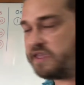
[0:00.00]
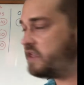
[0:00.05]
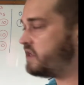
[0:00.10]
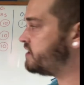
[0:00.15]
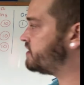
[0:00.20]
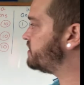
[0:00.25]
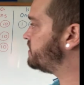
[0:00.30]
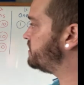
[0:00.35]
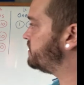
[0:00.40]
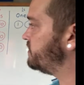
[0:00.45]

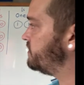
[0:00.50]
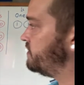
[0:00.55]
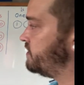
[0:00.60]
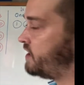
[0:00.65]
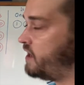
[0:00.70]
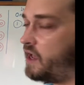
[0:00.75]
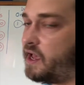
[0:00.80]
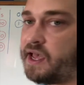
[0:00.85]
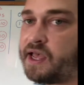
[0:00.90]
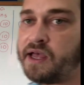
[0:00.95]
year,
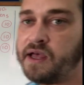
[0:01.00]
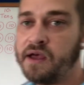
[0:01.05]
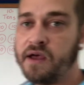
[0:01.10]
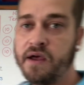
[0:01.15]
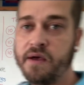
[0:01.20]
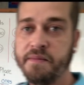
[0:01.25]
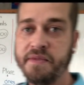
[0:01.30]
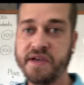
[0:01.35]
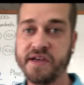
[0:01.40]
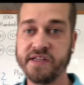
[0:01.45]
okay?
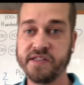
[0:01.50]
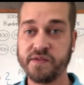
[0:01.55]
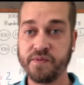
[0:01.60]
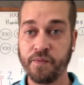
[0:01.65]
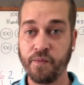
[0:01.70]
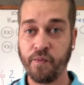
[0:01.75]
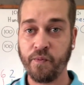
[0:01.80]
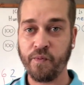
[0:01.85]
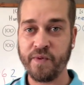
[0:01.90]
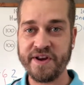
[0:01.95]
Because
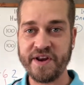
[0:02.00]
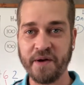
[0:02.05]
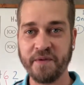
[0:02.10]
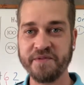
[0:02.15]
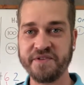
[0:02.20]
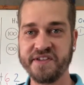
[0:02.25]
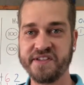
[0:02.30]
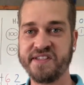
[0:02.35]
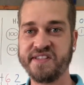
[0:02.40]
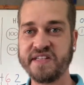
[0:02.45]
we don't
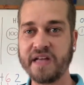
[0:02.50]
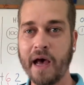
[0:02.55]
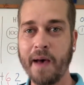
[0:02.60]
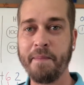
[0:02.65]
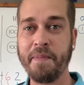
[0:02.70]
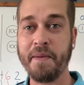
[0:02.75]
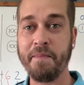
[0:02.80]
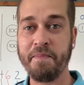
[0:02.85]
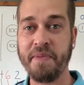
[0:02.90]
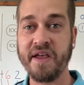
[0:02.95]
just
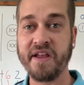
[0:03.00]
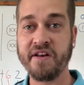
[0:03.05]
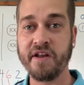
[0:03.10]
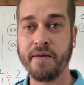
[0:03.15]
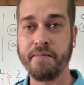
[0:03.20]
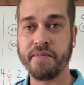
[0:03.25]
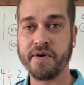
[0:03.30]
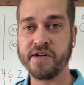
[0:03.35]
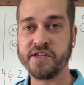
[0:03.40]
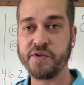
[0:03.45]
stop at big
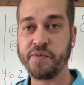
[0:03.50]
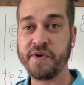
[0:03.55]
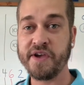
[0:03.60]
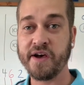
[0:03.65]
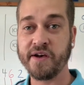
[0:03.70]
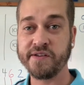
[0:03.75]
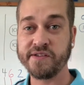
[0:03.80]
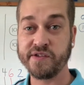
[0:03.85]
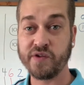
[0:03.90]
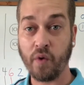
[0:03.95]
numbers. We
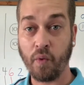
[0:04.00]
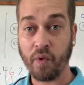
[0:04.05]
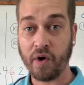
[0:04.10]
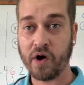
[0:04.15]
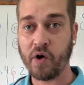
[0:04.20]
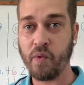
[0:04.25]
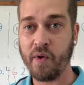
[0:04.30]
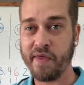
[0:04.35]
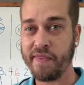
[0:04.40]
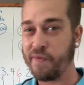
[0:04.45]
also
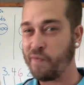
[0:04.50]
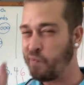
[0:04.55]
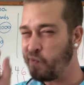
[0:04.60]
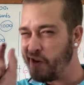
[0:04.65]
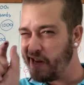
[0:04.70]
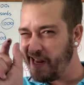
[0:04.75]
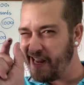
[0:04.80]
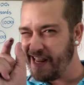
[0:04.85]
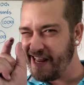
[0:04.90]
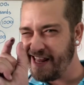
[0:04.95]
work with
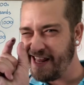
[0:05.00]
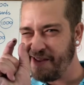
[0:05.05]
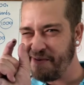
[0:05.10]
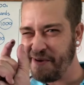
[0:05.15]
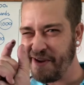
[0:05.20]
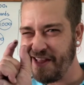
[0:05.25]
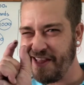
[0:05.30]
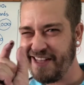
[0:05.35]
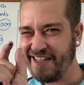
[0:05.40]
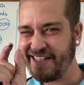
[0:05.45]
really,
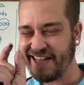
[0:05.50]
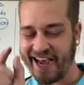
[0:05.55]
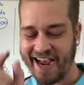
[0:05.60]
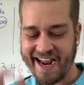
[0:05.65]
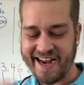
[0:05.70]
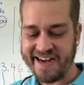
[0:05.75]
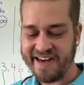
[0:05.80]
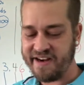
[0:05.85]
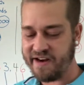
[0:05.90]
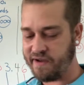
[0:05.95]
really
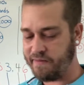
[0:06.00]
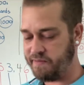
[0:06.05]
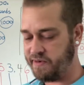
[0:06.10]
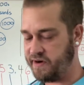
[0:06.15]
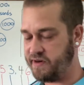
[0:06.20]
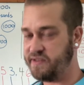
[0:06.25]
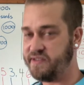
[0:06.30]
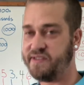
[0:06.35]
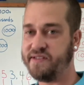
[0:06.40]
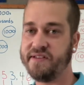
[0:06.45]
tiny
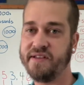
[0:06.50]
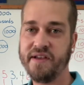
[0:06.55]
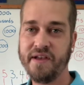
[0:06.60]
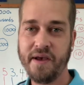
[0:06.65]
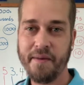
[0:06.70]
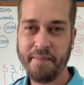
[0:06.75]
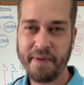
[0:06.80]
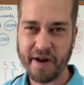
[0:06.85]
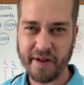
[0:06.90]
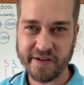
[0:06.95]
numbers.
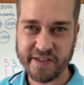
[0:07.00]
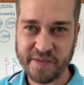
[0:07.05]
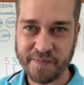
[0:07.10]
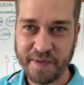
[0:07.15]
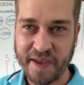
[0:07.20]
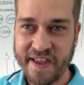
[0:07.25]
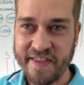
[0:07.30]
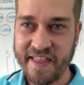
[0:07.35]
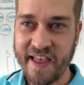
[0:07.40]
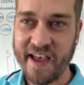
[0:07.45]
But I'll
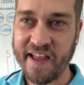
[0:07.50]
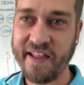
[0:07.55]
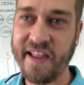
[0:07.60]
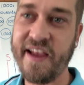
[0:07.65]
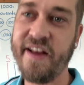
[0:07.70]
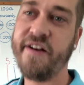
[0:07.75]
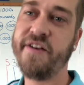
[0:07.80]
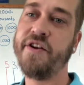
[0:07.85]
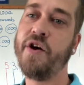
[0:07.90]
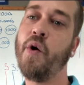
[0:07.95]
explain that
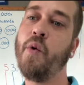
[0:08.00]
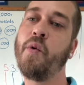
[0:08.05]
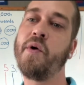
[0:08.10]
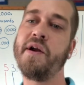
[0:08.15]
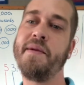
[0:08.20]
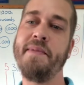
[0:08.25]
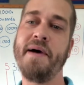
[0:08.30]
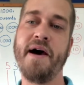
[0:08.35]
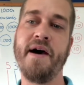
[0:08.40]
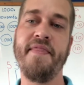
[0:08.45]
later. Don't worry
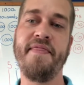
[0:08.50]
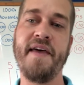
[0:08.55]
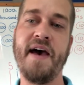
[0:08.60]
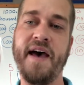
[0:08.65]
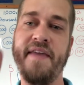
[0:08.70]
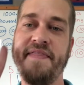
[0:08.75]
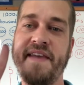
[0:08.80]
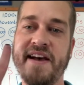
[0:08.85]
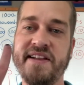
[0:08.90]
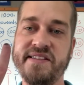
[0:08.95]
about
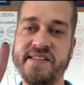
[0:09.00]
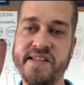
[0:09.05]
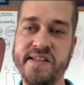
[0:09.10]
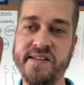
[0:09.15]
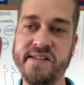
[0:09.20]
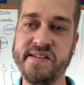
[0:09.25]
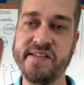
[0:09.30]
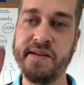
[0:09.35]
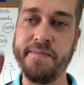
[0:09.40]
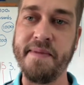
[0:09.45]
that. That's
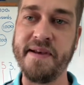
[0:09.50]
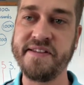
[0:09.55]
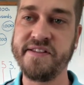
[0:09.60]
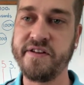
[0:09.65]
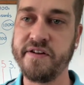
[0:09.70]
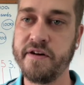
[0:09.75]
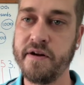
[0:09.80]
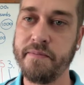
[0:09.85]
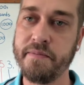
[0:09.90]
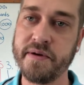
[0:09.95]
in
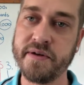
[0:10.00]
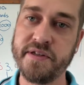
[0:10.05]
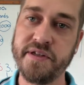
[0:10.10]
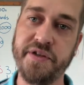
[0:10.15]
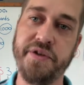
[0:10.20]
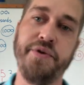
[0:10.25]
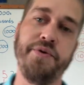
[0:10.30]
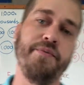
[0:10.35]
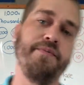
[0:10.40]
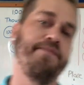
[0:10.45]
semester number
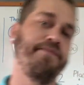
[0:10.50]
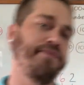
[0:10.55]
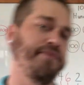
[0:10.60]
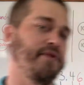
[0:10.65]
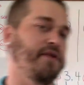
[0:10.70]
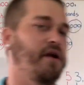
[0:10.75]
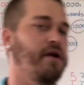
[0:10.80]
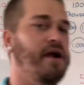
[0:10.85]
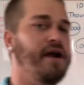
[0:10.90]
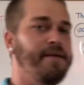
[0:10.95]
2.
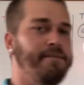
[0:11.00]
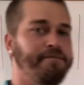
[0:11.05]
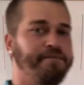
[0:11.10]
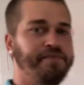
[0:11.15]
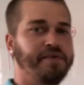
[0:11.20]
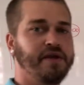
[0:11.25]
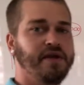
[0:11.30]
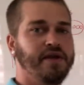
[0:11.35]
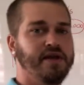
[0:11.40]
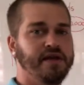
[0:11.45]
All right?
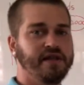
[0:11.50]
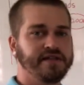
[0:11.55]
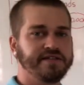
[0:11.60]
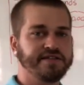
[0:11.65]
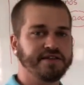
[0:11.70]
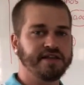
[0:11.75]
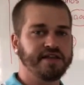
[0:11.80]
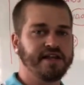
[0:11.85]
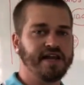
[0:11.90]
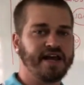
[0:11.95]
Let's
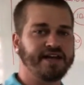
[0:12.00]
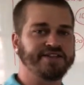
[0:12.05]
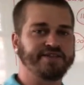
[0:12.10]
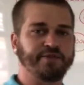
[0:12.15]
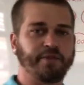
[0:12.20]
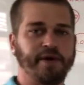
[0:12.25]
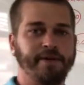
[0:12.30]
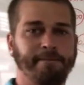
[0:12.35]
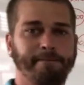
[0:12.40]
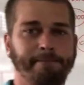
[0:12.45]
look at the next one.